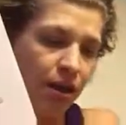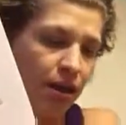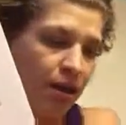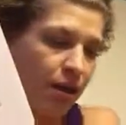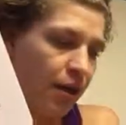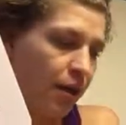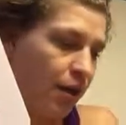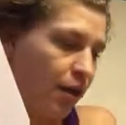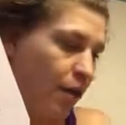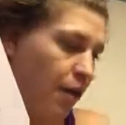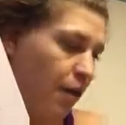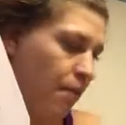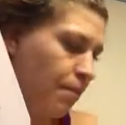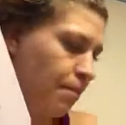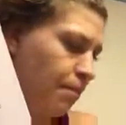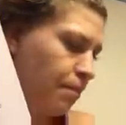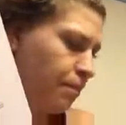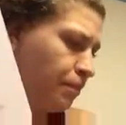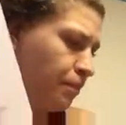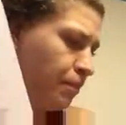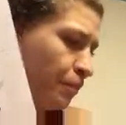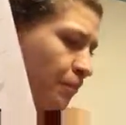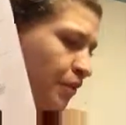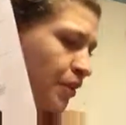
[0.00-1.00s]

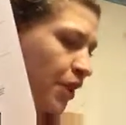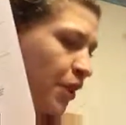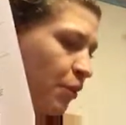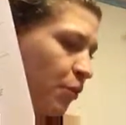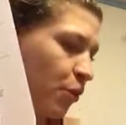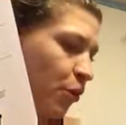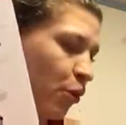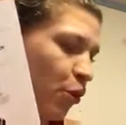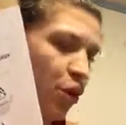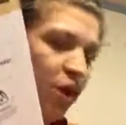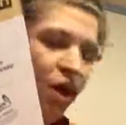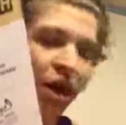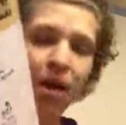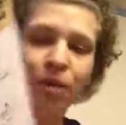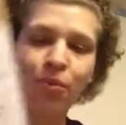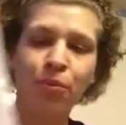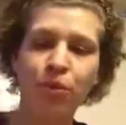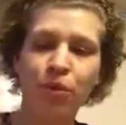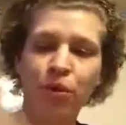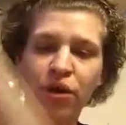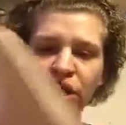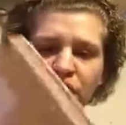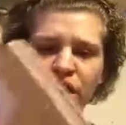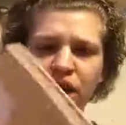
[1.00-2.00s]
Um, it will
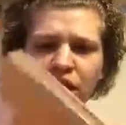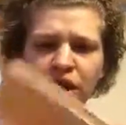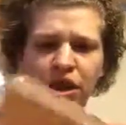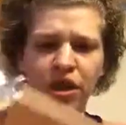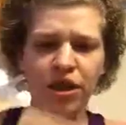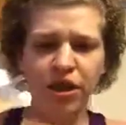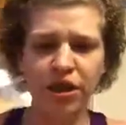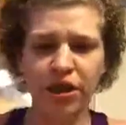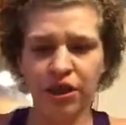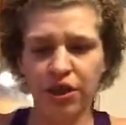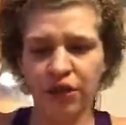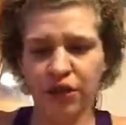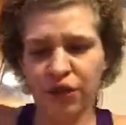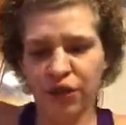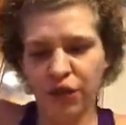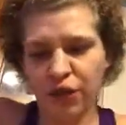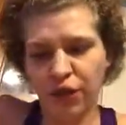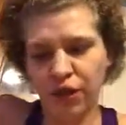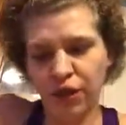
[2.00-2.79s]
come with,